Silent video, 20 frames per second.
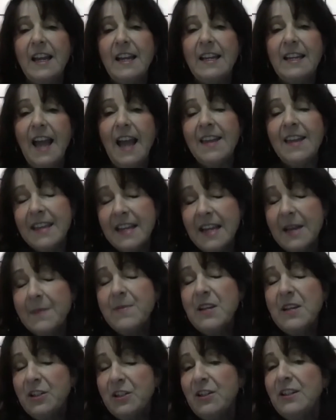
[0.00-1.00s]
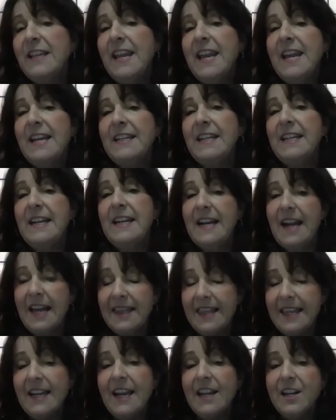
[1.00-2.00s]
I think I'd be a good candidate. I
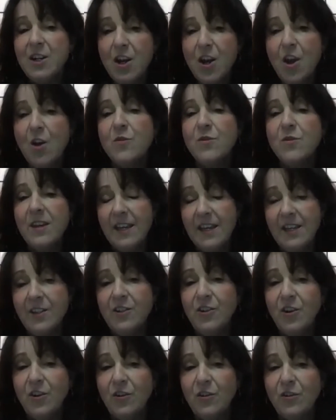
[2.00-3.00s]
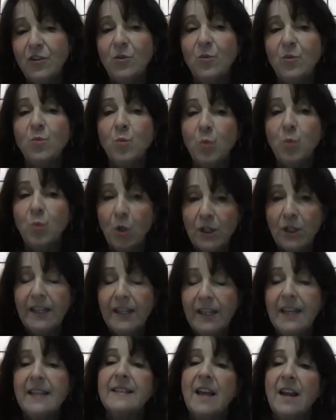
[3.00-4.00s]
think I know the internal
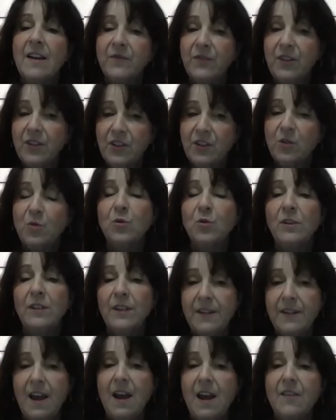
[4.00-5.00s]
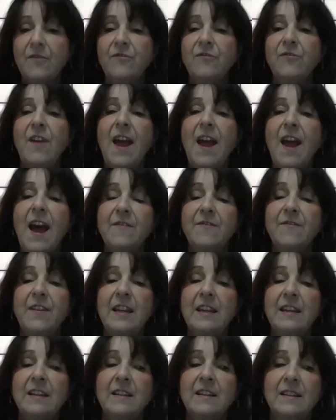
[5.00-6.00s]
workings of the school enough,
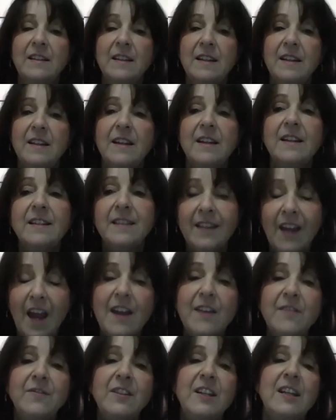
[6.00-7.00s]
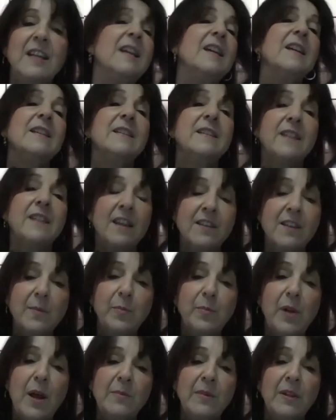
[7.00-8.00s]
having dived in, done the
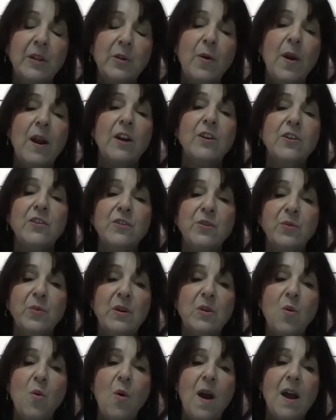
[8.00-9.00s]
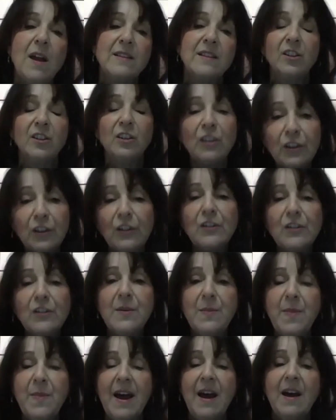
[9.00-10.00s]
public records request, learned
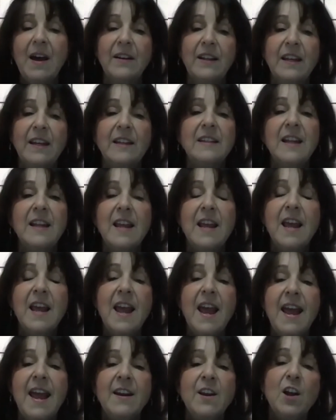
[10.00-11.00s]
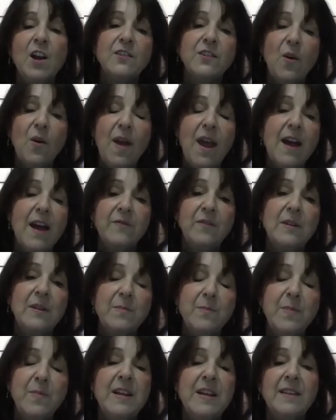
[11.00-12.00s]
about it, and also
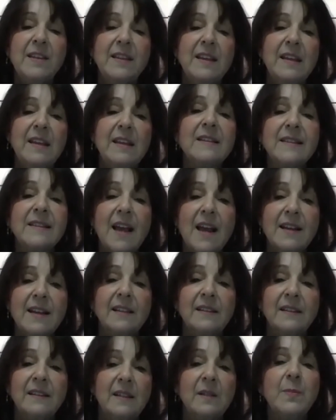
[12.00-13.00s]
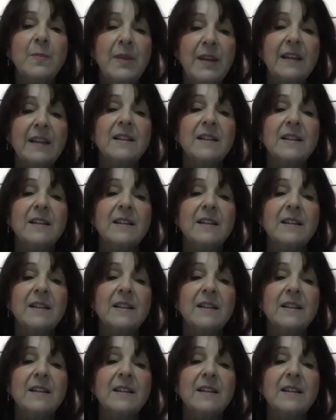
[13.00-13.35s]
having been on the inside a little bit.